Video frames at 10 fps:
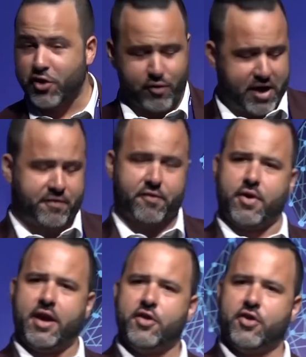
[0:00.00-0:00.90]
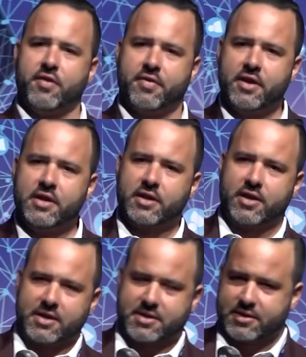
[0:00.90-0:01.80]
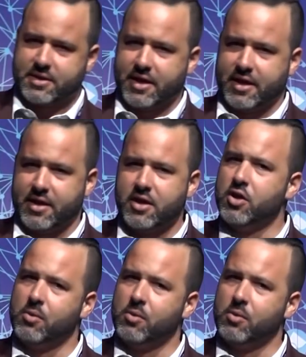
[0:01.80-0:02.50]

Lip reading: Transfer agents, custody,